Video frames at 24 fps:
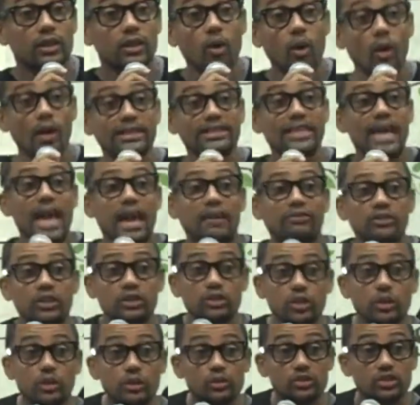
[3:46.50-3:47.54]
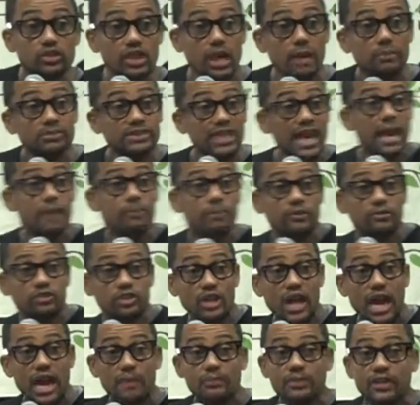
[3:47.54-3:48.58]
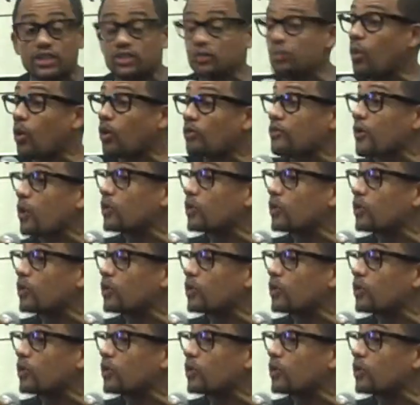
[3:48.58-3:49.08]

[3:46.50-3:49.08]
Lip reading: going to have to do some type of job that's more